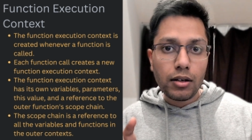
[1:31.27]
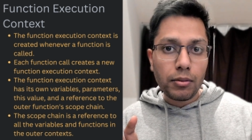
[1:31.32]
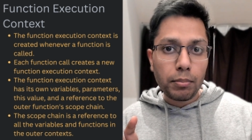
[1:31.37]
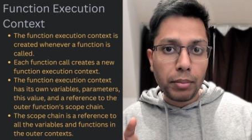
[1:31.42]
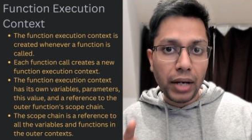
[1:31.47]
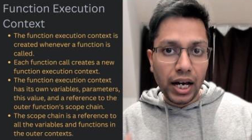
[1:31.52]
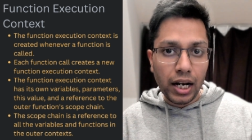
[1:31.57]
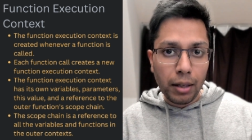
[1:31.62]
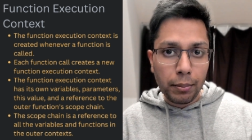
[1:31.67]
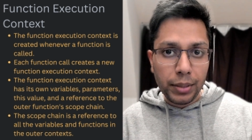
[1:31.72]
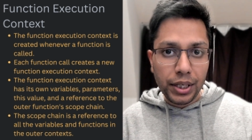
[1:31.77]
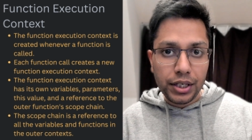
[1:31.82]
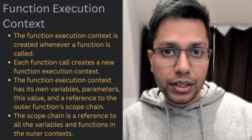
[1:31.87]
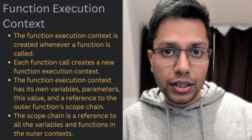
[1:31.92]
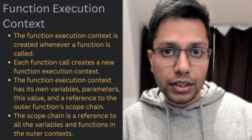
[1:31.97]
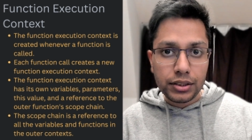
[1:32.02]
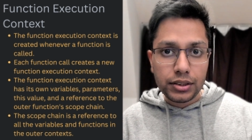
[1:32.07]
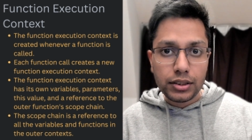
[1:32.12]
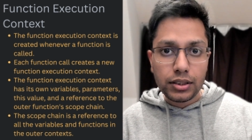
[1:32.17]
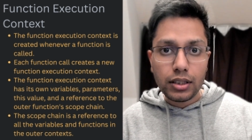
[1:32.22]

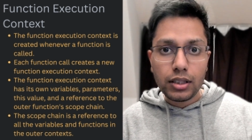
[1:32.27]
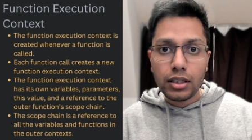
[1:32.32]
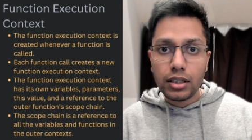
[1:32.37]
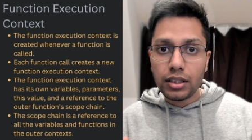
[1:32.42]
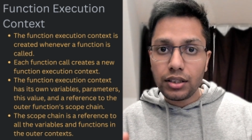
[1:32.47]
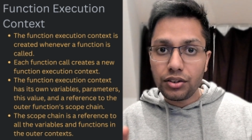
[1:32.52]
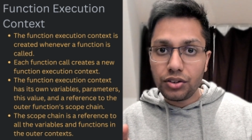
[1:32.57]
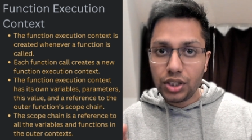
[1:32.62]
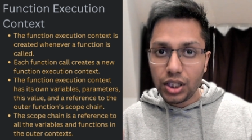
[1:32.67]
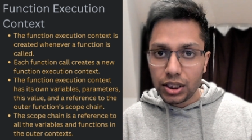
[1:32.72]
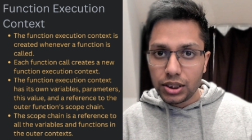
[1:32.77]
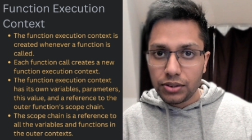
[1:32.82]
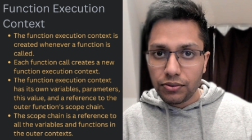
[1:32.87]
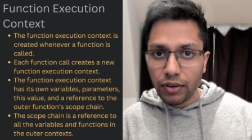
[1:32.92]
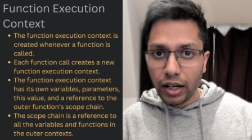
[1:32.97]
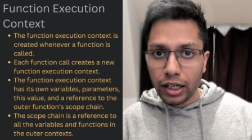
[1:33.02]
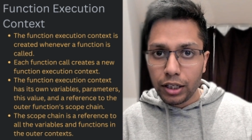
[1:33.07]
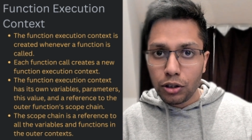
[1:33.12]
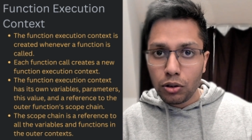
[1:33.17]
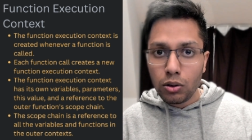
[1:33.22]
parameters, this
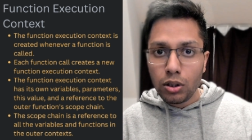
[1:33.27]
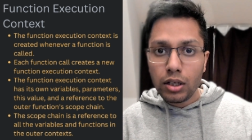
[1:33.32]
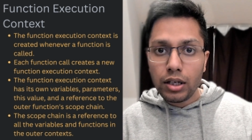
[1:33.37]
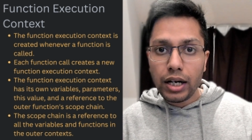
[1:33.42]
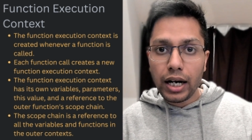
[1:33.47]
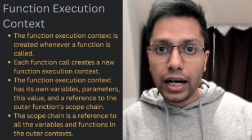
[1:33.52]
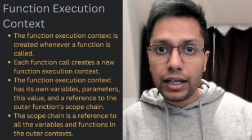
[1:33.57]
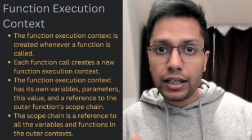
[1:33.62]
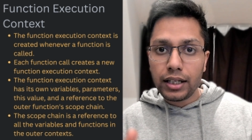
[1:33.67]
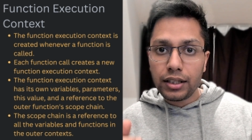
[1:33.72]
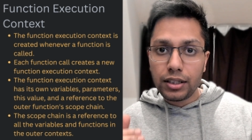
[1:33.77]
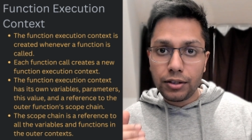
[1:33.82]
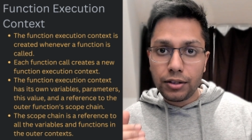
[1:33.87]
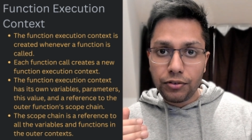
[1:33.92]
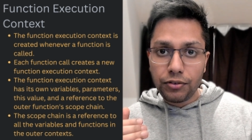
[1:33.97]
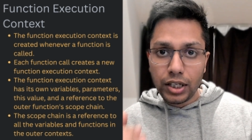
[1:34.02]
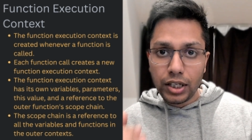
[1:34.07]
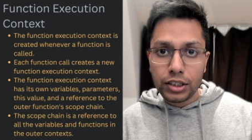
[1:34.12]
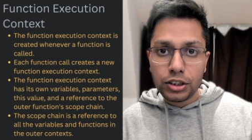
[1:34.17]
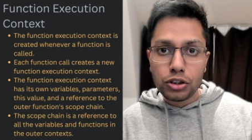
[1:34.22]
value and a
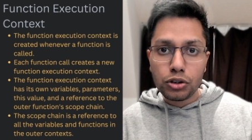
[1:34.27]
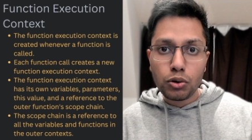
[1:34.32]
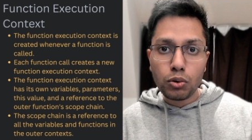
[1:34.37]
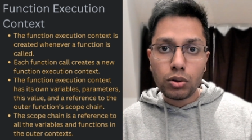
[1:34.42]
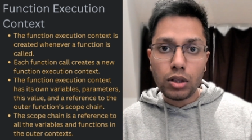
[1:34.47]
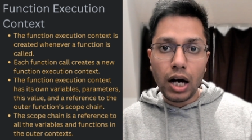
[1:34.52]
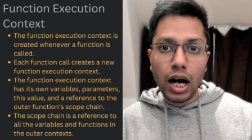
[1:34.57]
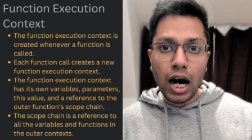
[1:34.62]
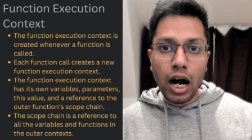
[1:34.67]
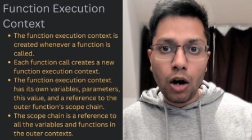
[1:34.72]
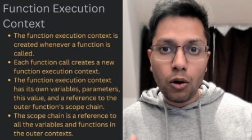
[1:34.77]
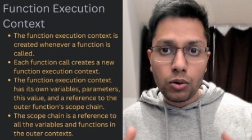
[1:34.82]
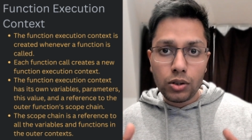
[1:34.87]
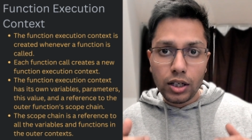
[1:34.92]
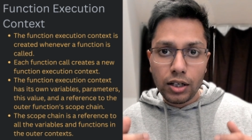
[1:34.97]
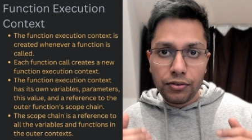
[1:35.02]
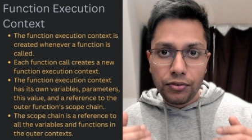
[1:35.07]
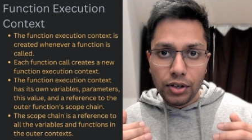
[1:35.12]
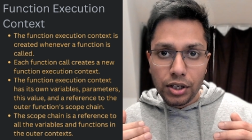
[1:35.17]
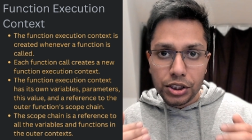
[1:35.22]
reference to the
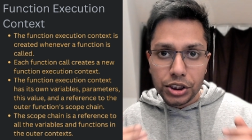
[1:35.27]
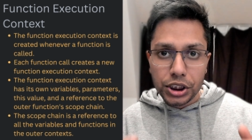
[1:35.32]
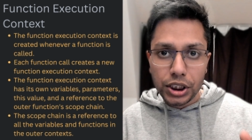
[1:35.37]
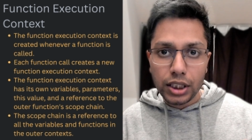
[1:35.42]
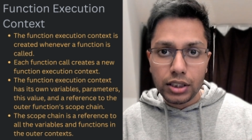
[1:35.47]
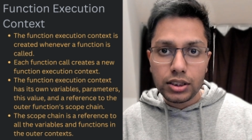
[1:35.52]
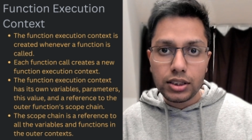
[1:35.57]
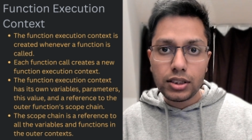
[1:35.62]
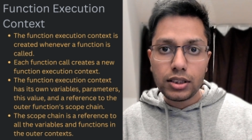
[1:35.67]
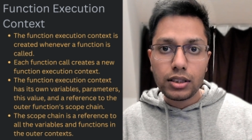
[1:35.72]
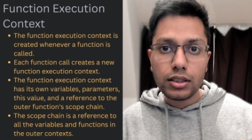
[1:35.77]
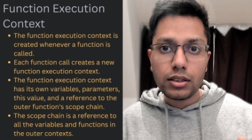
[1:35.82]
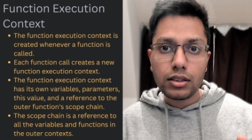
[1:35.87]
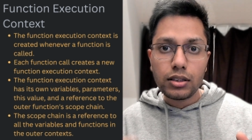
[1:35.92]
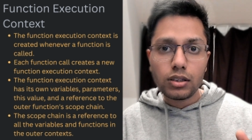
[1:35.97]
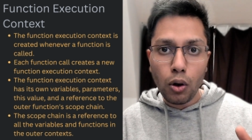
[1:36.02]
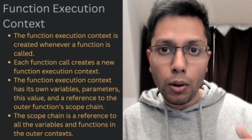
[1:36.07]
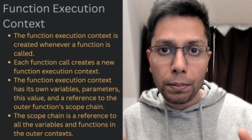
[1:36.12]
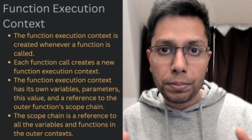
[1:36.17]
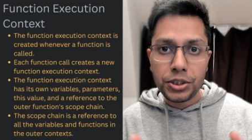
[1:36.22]
outer function's
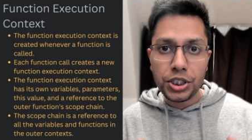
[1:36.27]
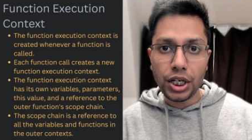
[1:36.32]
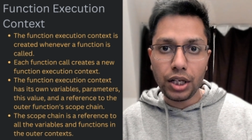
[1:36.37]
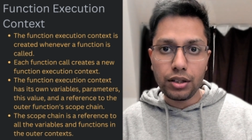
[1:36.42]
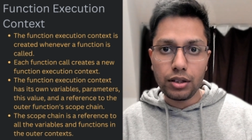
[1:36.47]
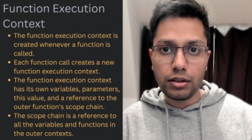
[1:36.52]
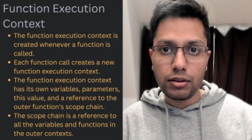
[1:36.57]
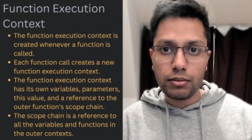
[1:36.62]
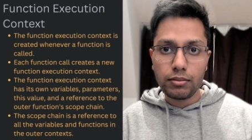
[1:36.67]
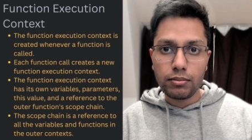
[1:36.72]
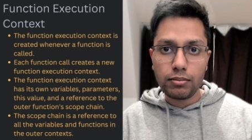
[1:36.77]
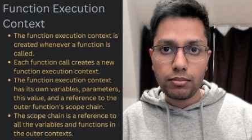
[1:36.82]
scope chain.